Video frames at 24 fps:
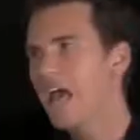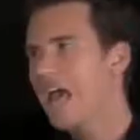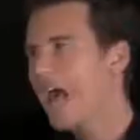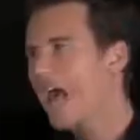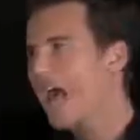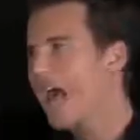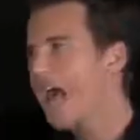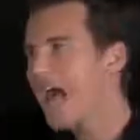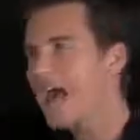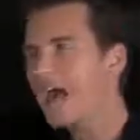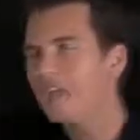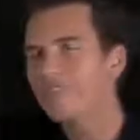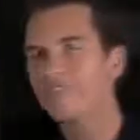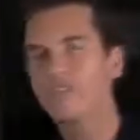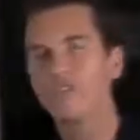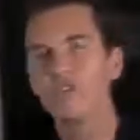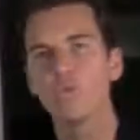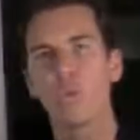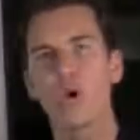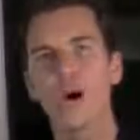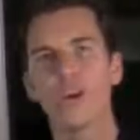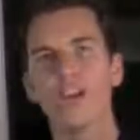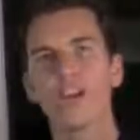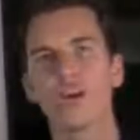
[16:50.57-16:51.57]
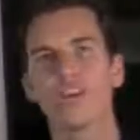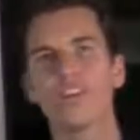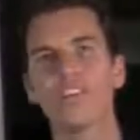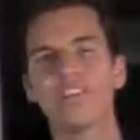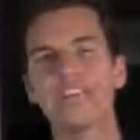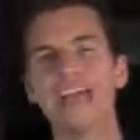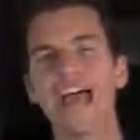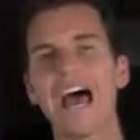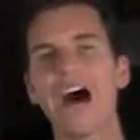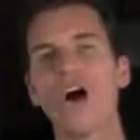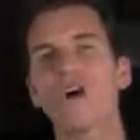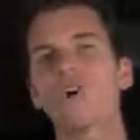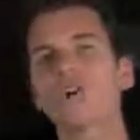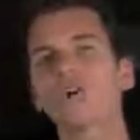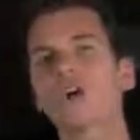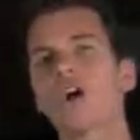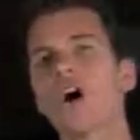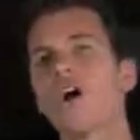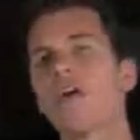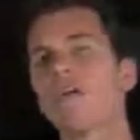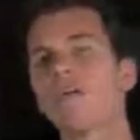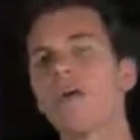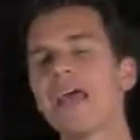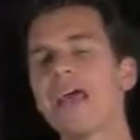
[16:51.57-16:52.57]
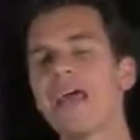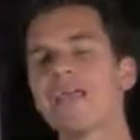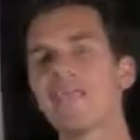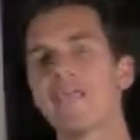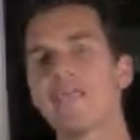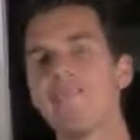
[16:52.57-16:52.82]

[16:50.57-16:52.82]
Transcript: Having what are the outcome and